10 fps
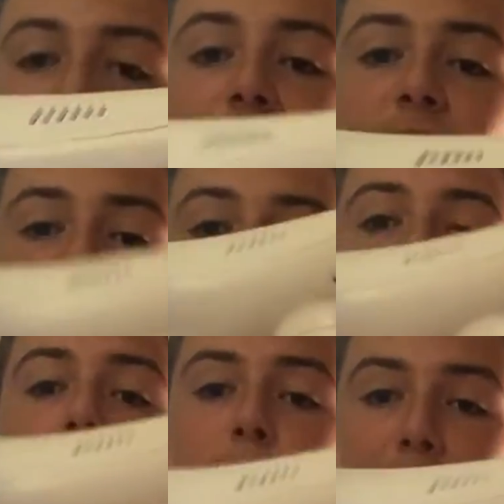it's
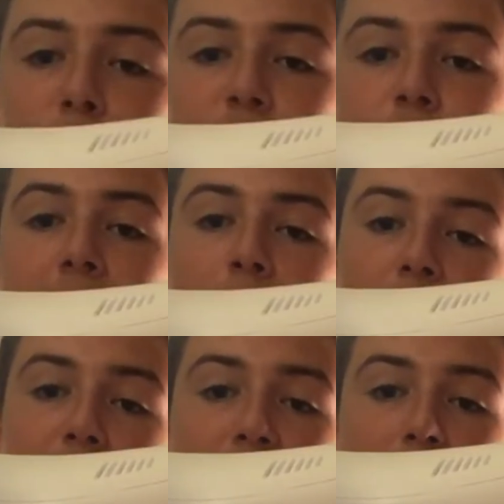being bounced around,
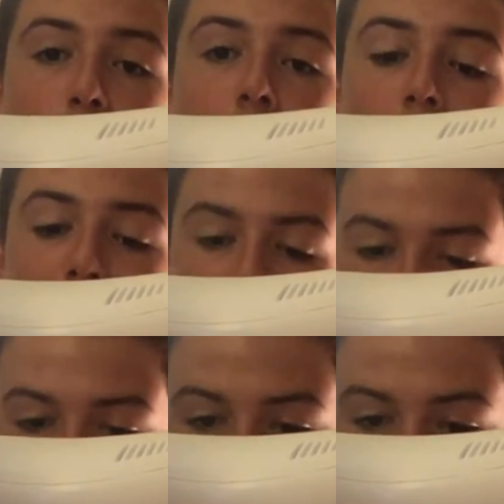then that will keep
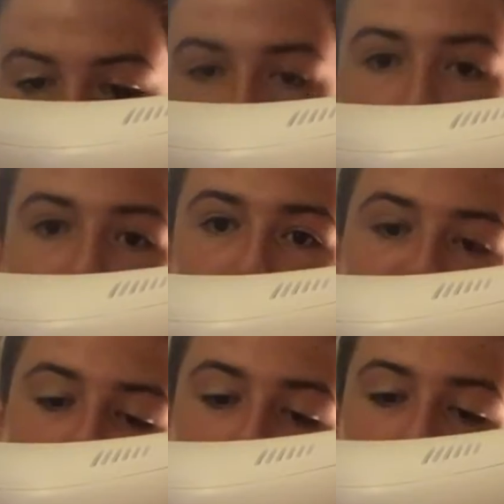that from bouncing
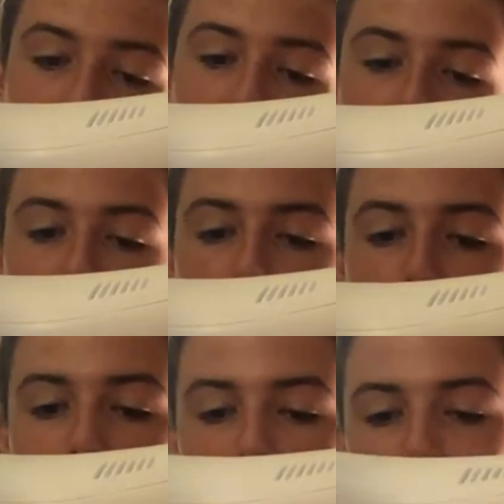up and down
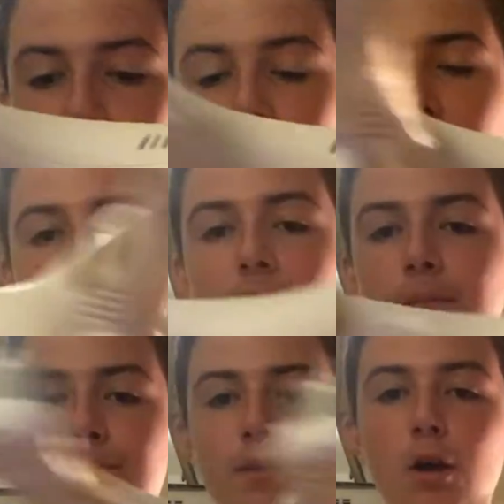and everything like that.
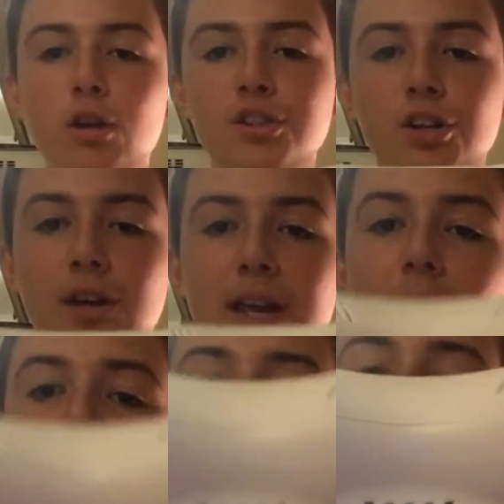Also here
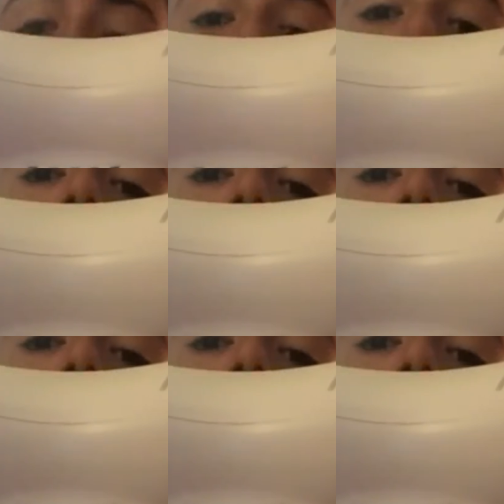we have a